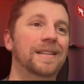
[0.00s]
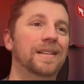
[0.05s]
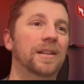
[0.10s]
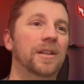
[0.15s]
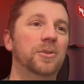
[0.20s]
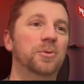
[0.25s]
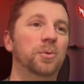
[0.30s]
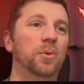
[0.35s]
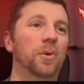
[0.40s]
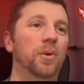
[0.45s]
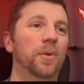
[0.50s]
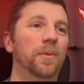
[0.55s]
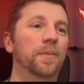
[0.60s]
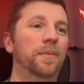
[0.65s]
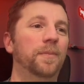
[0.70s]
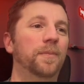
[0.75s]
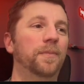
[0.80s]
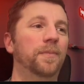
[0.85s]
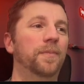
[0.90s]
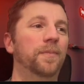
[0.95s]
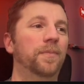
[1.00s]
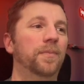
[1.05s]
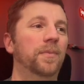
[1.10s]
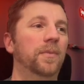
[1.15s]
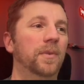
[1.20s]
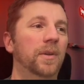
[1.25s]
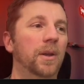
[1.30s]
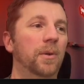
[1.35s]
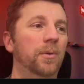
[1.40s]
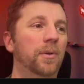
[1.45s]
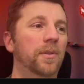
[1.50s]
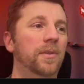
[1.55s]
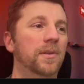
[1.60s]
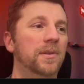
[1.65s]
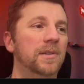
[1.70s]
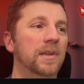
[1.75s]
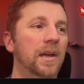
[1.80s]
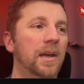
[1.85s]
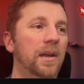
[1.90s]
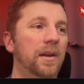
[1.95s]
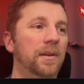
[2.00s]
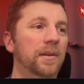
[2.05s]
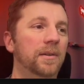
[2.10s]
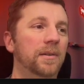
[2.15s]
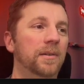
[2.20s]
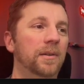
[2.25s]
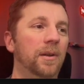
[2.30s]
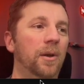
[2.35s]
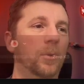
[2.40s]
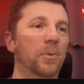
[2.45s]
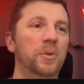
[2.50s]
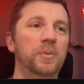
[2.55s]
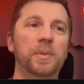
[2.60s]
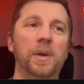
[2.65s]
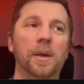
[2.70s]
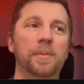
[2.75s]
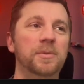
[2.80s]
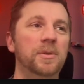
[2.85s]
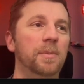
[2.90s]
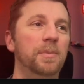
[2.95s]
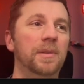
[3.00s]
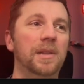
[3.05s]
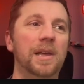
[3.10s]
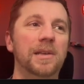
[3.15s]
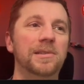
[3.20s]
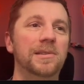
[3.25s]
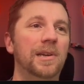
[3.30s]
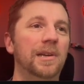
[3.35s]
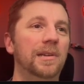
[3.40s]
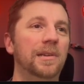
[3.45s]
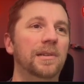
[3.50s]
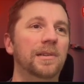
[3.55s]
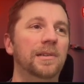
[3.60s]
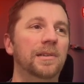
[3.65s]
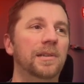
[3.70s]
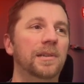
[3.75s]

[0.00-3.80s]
Let's roll. Get rid of this ad. Always pops up last second.